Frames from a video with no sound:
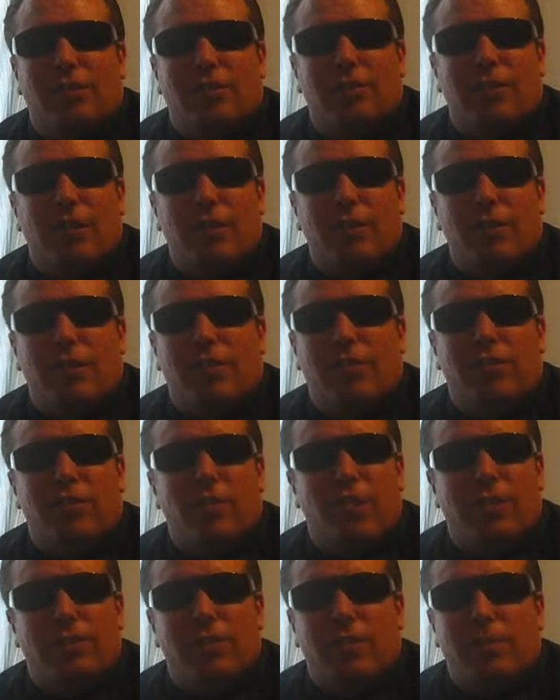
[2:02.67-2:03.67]
some of the
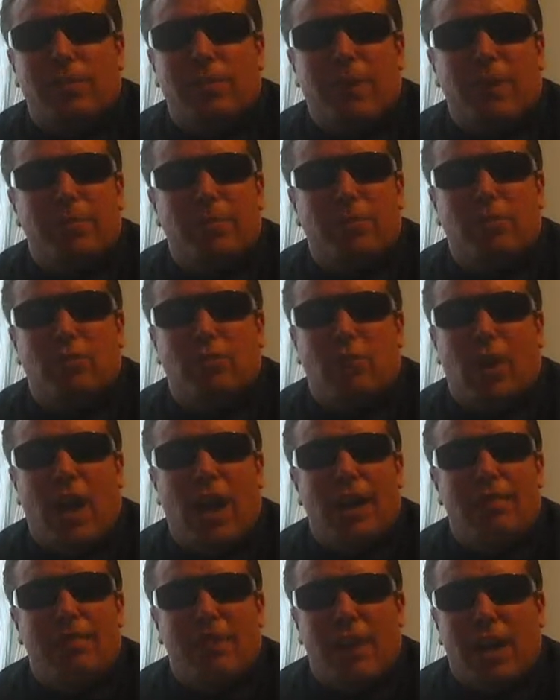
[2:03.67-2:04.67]
stuff that people
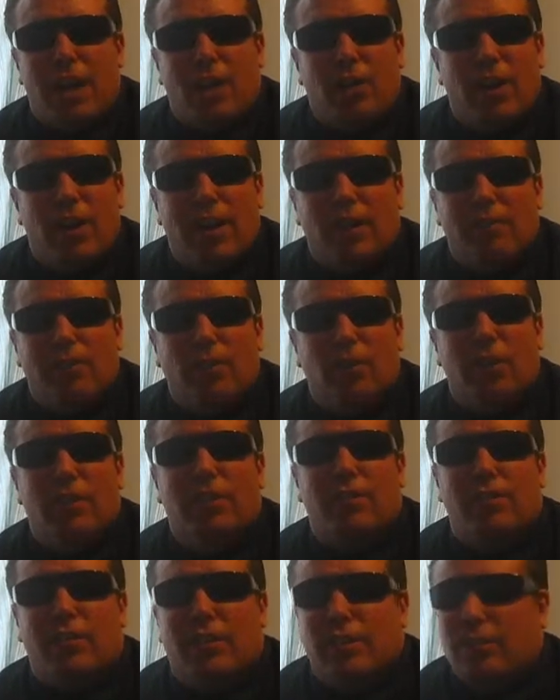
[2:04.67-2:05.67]
drive now. Like, for
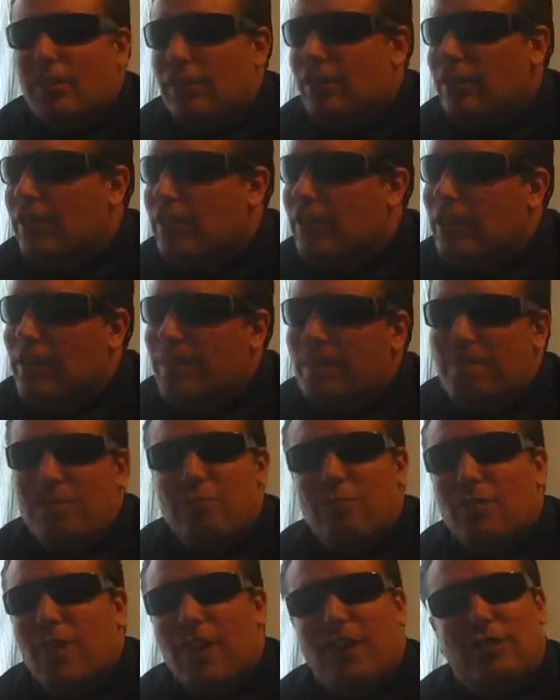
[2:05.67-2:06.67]
instance,
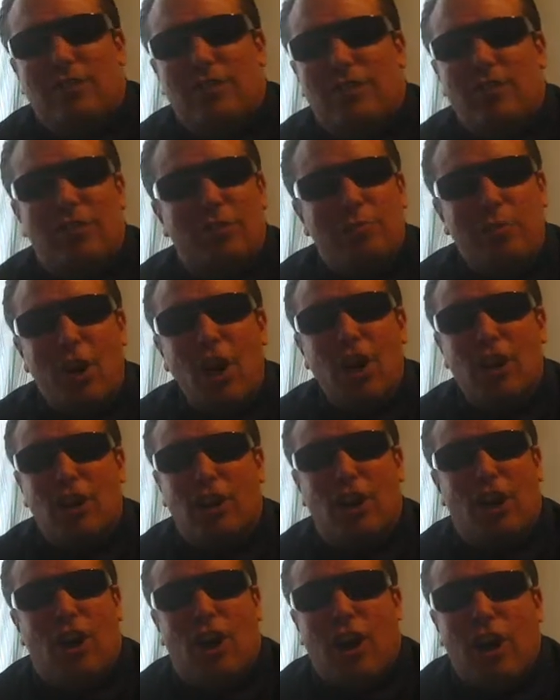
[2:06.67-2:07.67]
the smart
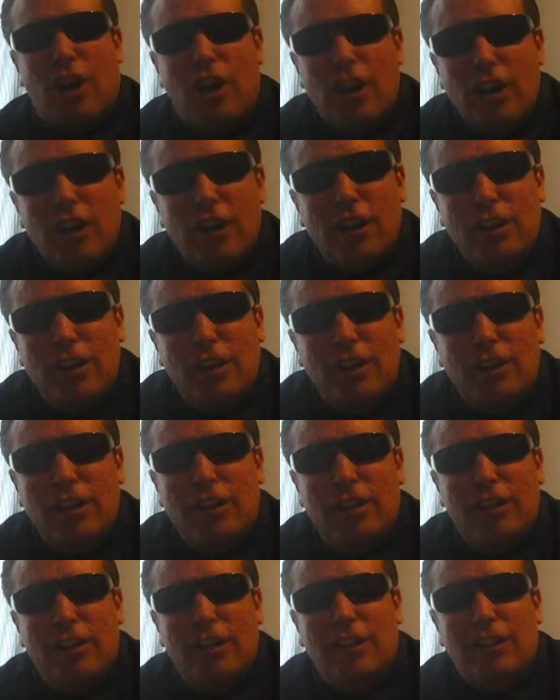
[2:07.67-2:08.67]
car.
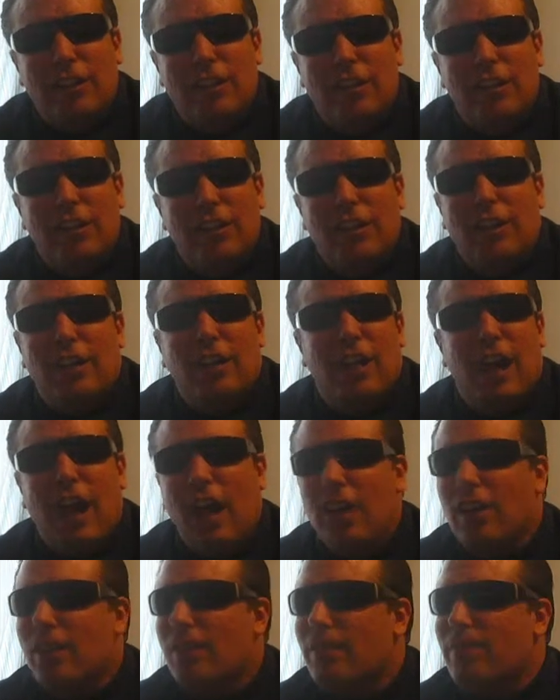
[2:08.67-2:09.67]

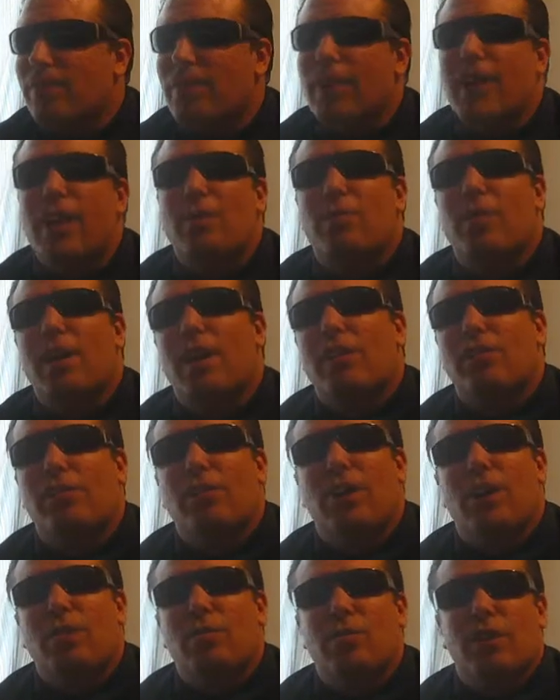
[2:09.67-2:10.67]
I'll never forget when I
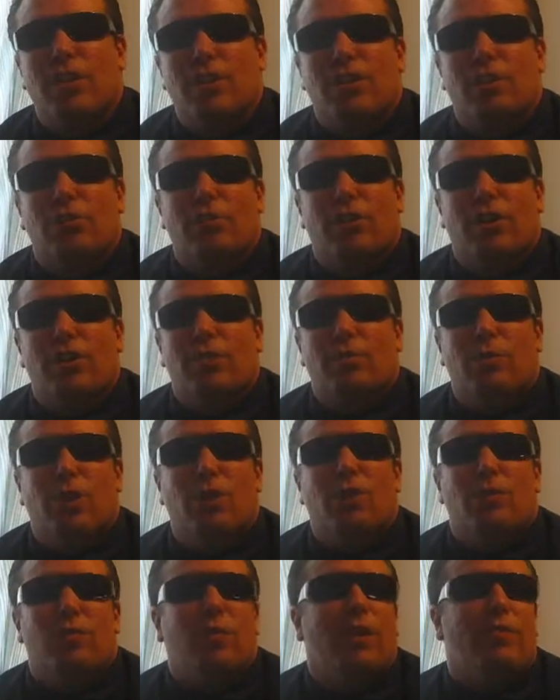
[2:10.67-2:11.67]
saw one of those on the
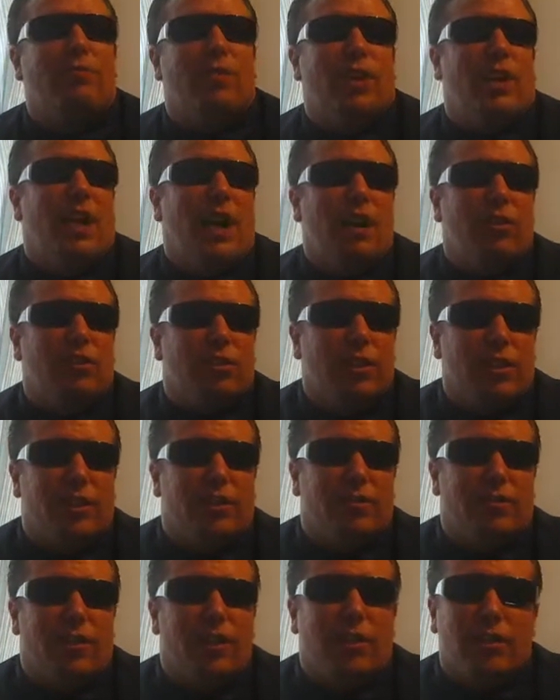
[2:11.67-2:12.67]
road. And quite frankly, I don't think
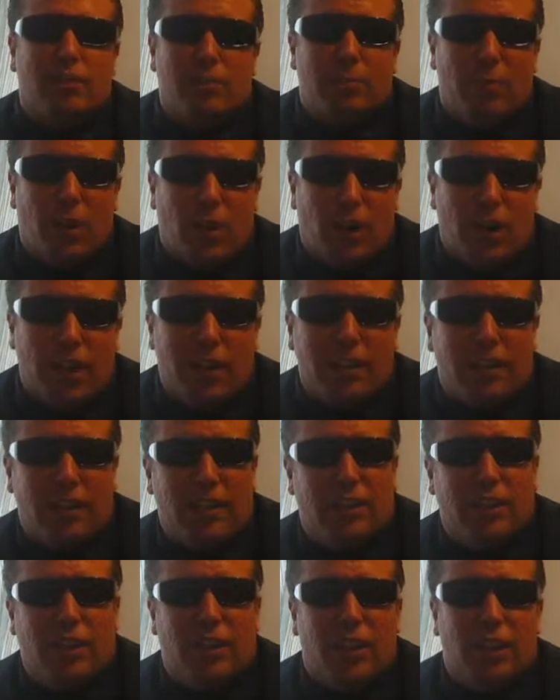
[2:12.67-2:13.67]
they're very smart. I
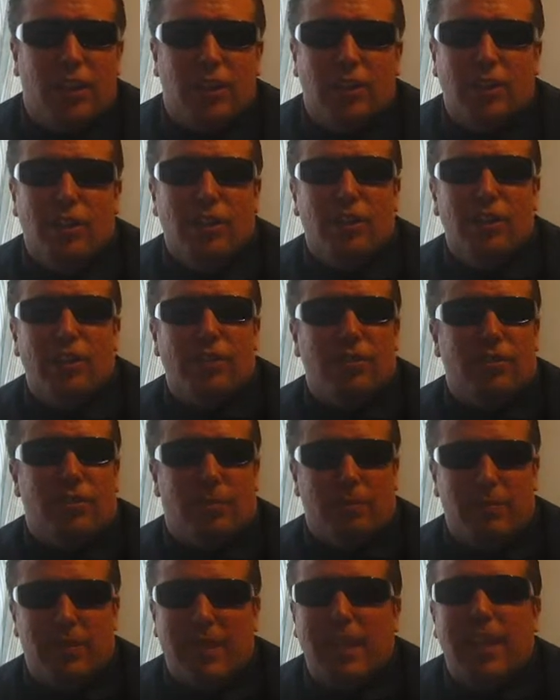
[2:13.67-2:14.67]
think they're
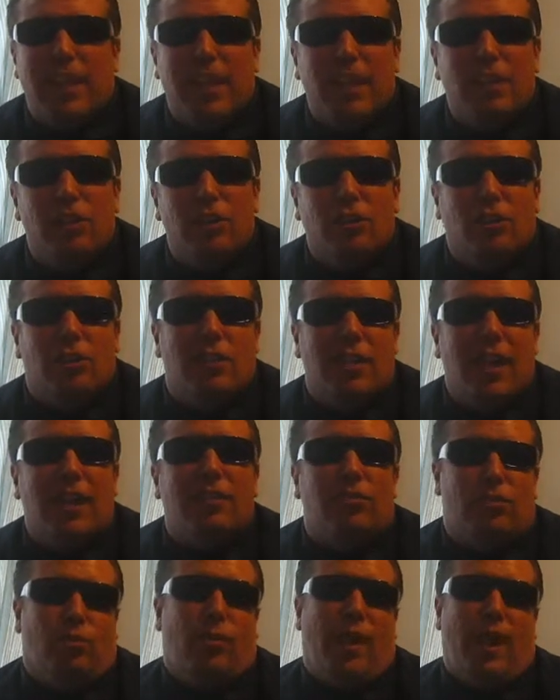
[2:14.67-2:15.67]
some dinky little
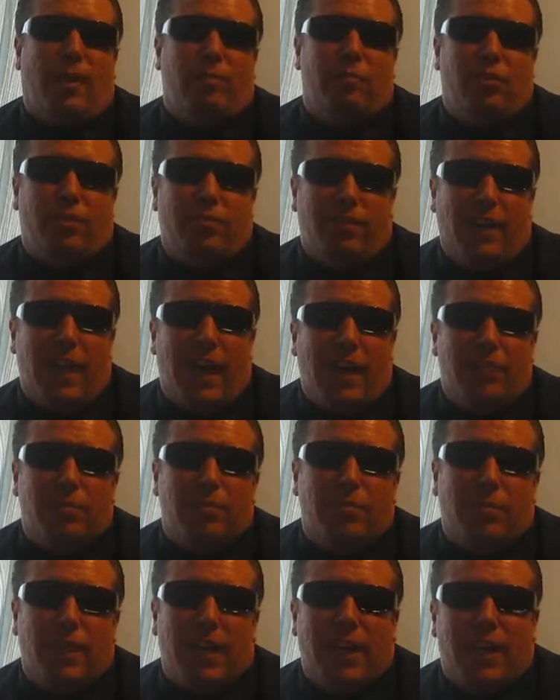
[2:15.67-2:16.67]
death traps, if you
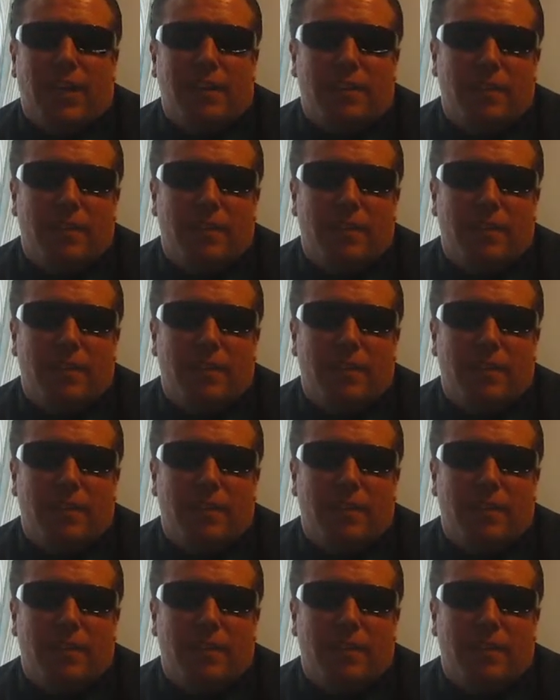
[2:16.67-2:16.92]
ask me.